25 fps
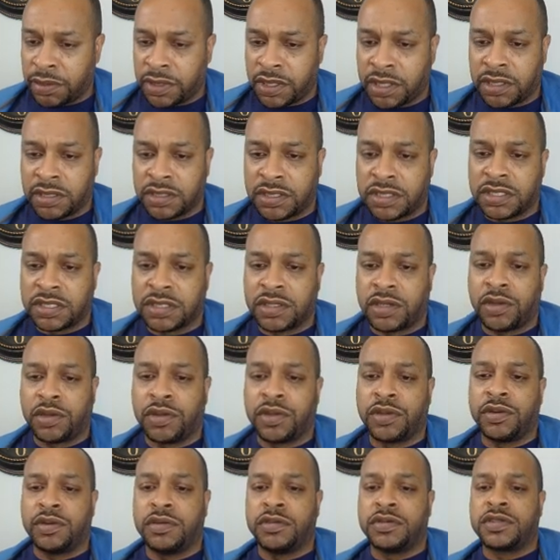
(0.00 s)
come here and just
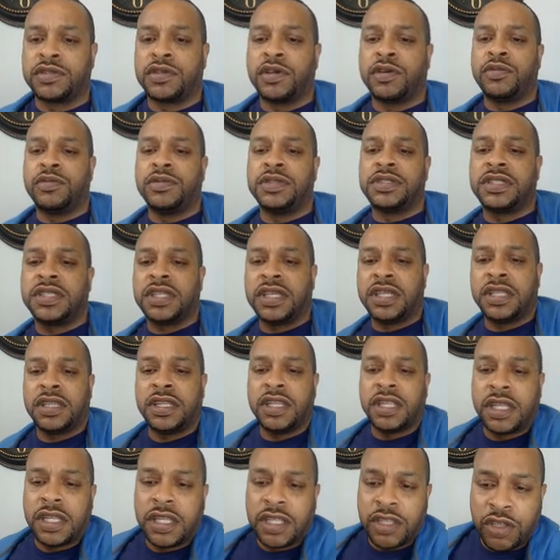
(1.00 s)
go through. So we
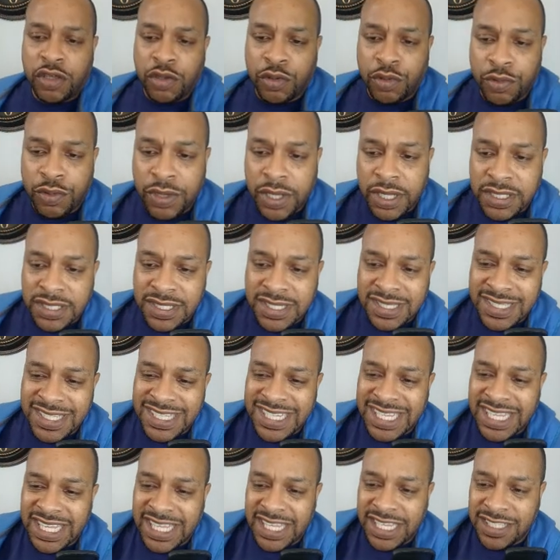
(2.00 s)
send
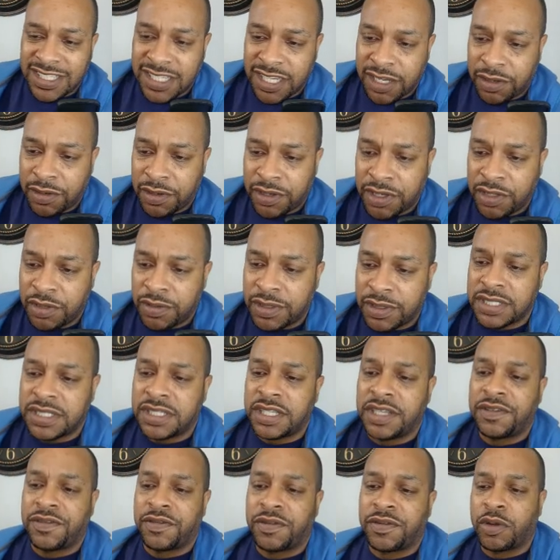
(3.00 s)
UST, Terra
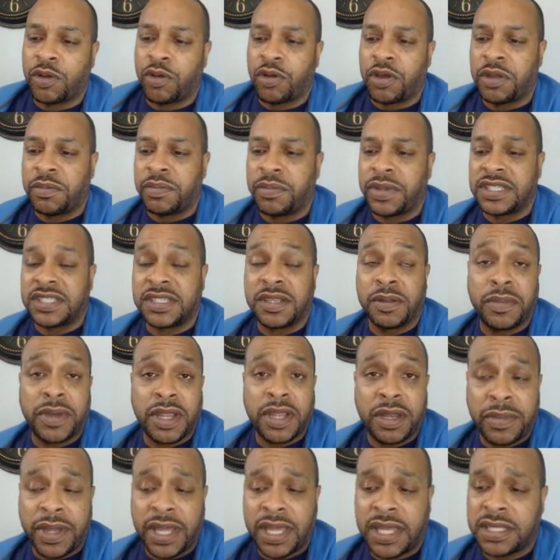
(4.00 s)
USD from Coinbase to
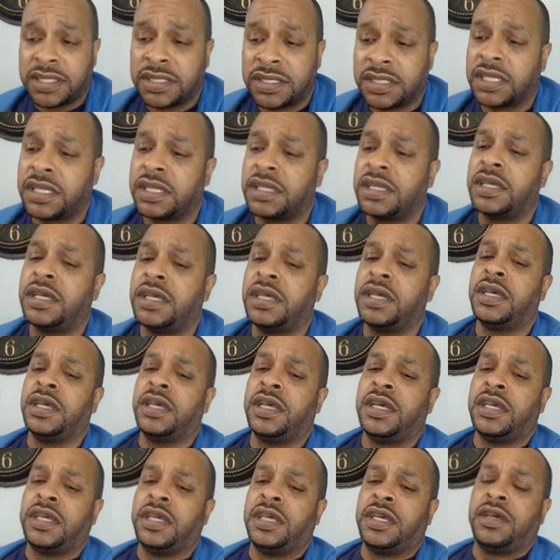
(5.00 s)
MetaMask
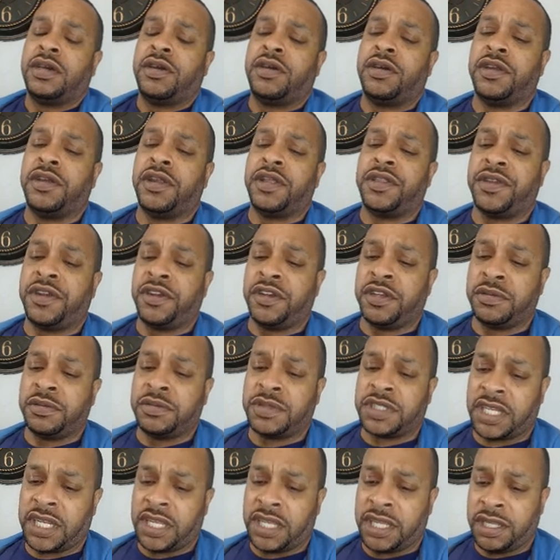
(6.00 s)
on
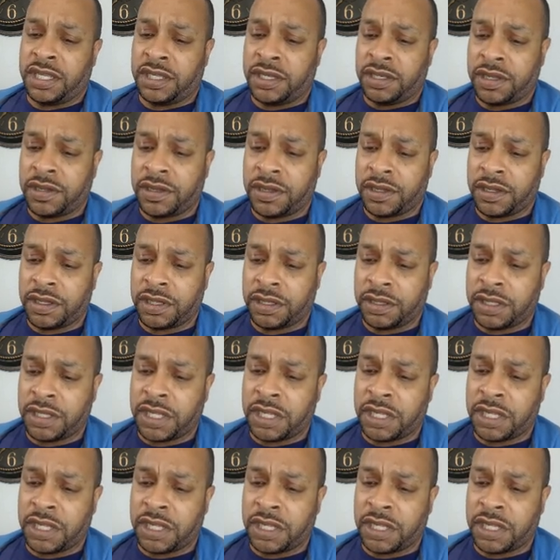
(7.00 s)
Ethereum chain.